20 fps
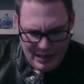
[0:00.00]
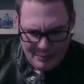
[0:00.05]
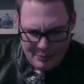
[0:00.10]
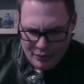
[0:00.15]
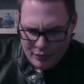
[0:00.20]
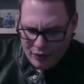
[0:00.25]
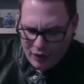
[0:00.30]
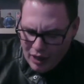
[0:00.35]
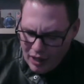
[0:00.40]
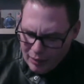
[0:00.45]

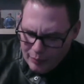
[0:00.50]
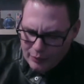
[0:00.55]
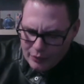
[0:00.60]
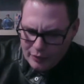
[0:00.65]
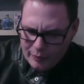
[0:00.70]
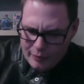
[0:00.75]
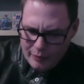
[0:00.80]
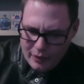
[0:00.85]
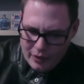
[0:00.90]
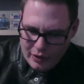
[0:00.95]

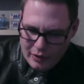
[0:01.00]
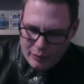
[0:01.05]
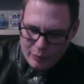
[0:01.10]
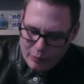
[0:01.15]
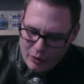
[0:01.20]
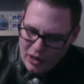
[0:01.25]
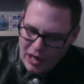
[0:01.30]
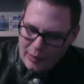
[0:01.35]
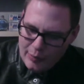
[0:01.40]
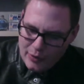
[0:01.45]

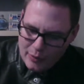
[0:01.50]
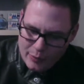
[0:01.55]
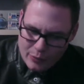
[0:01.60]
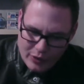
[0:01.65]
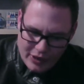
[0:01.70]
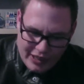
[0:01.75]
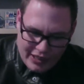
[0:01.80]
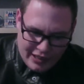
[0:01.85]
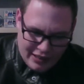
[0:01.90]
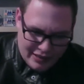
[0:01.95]
problem
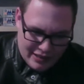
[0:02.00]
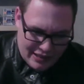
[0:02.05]
reading.